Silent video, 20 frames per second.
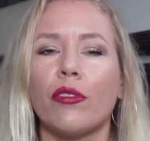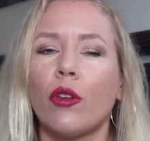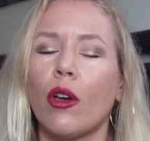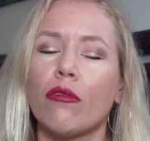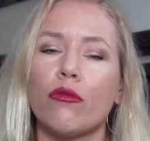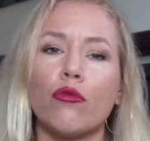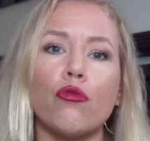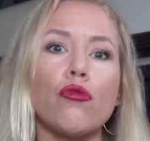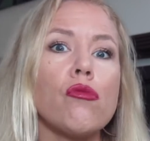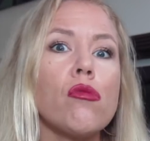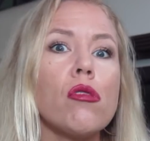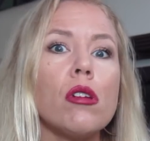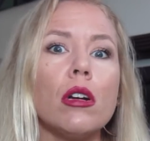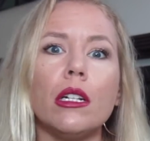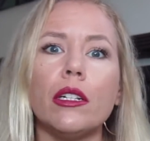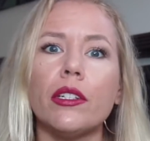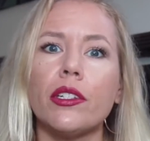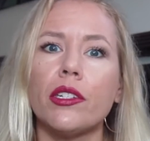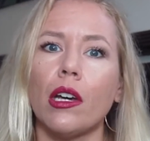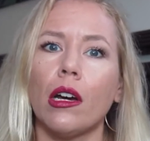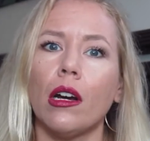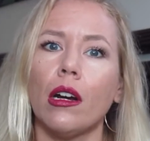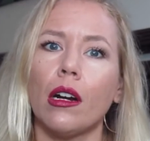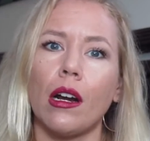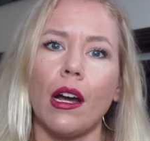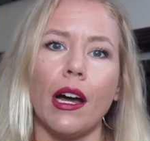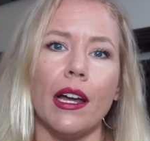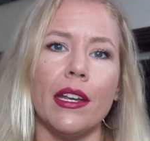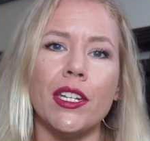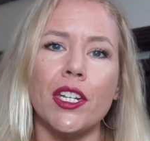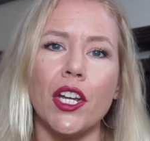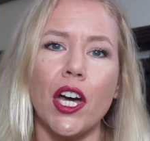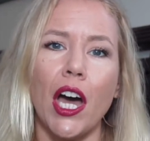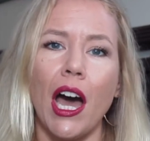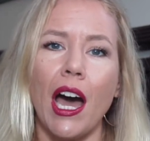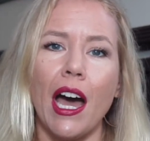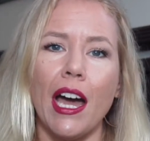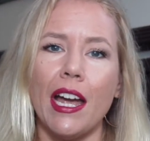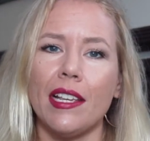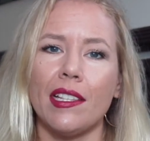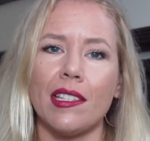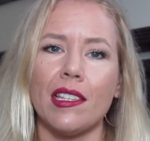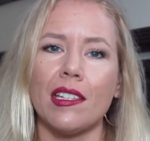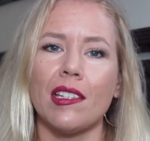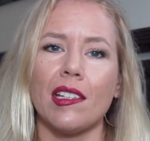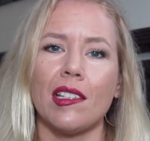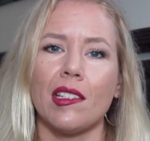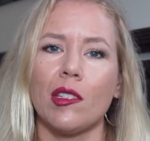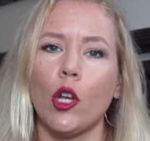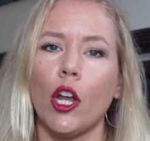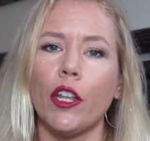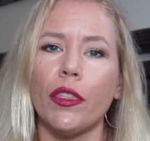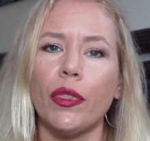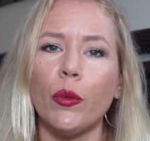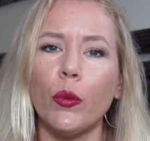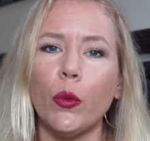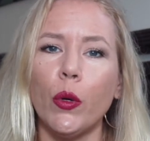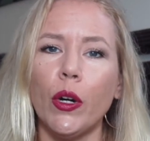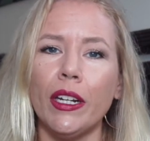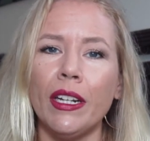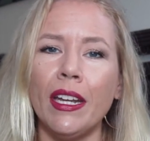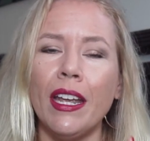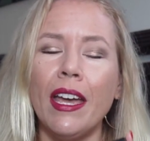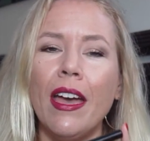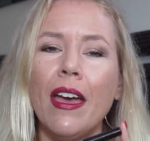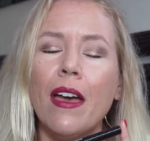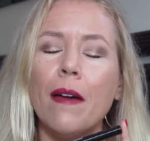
you have real dark under eyes. This is not the one.